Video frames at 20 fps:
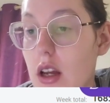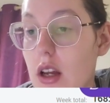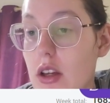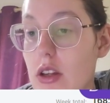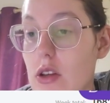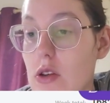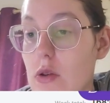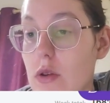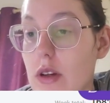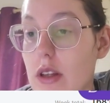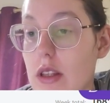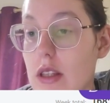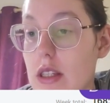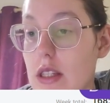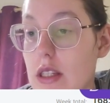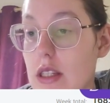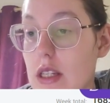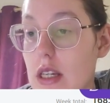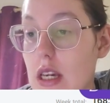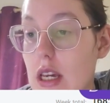You can
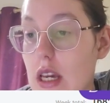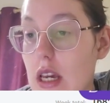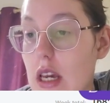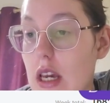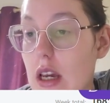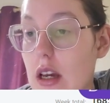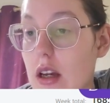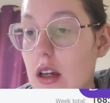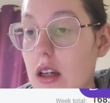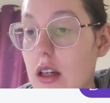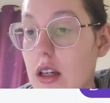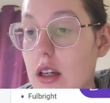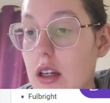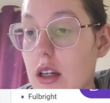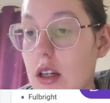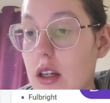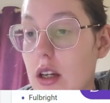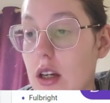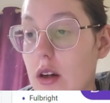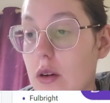see
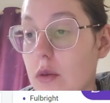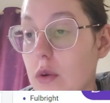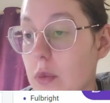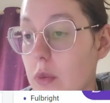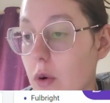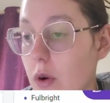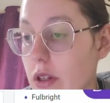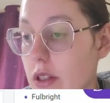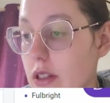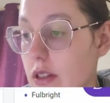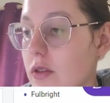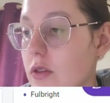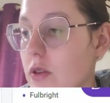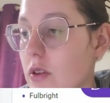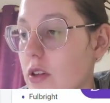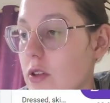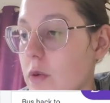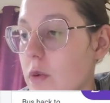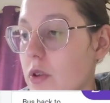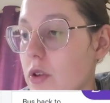reports. So
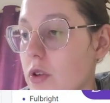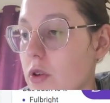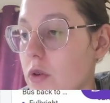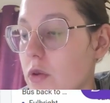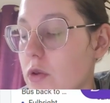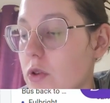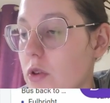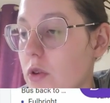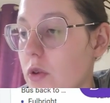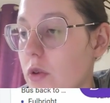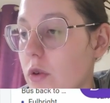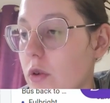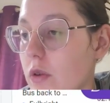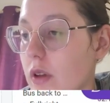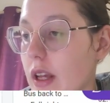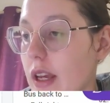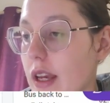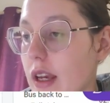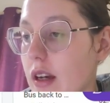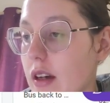this one shows you
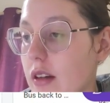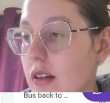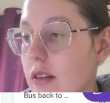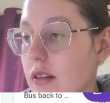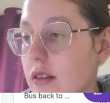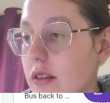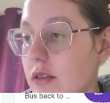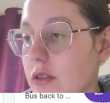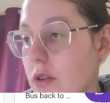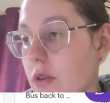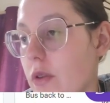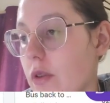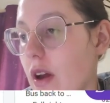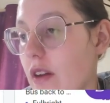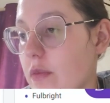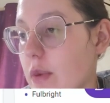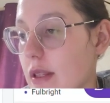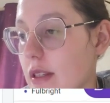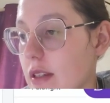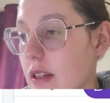like, so I've
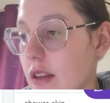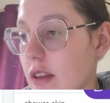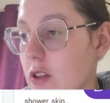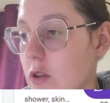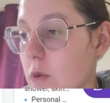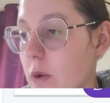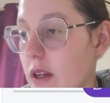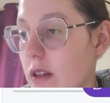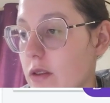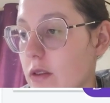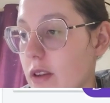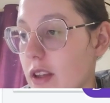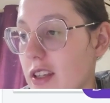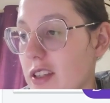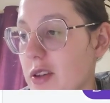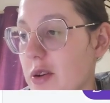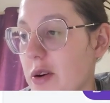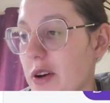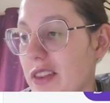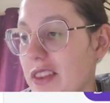been sick this week, so that's
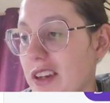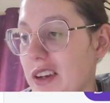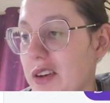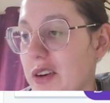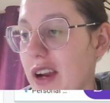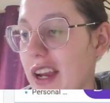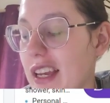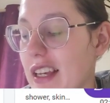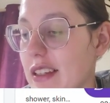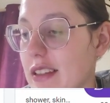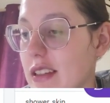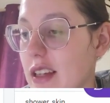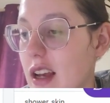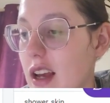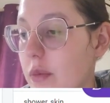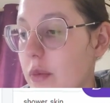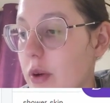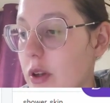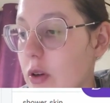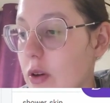what the gray is.
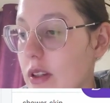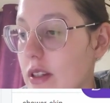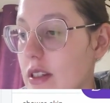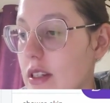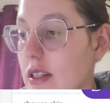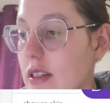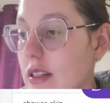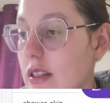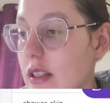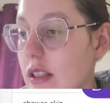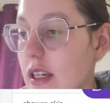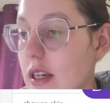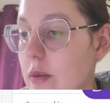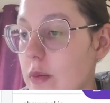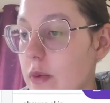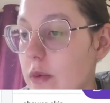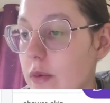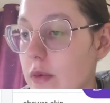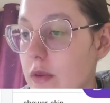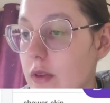But you can see sleep
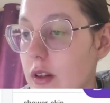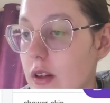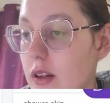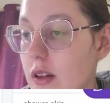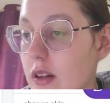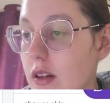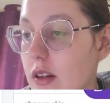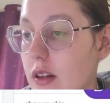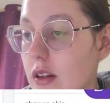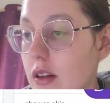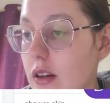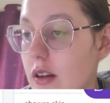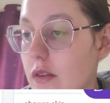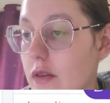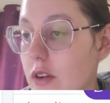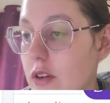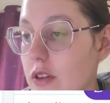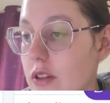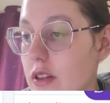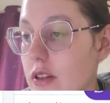
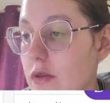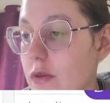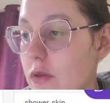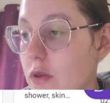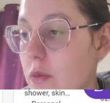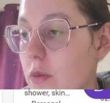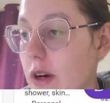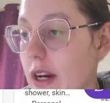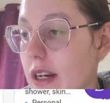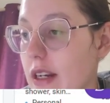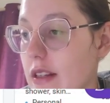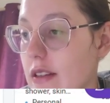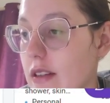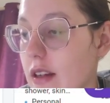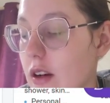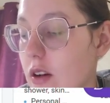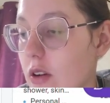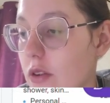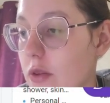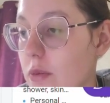versus Fulbright is
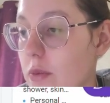like all the